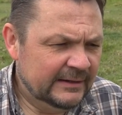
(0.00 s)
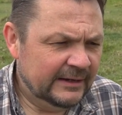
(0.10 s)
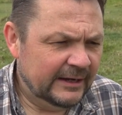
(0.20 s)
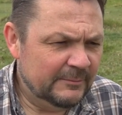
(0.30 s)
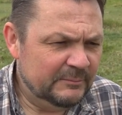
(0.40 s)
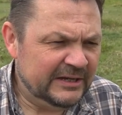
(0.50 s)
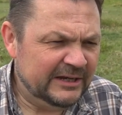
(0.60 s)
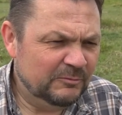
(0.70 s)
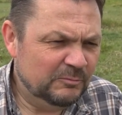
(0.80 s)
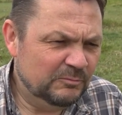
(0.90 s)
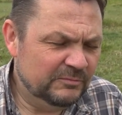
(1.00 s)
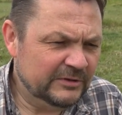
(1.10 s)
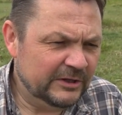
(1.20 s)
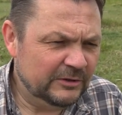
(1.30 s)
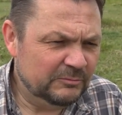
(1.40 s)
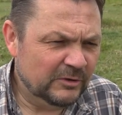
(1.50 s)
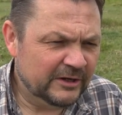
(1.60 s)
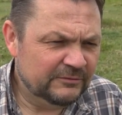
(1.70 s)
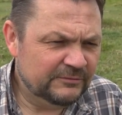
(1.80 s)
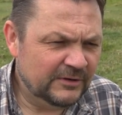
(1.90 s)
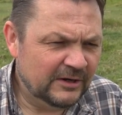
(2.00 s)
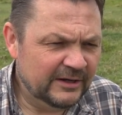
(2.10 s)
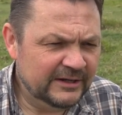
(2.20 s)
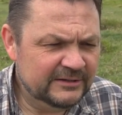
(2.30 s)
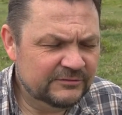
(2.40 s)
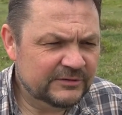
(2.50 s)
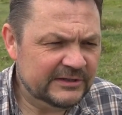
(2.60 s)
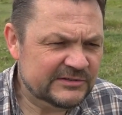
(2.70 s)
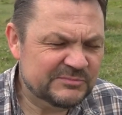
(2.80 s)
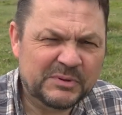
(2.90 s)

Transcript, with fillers: um, being you know 105 it's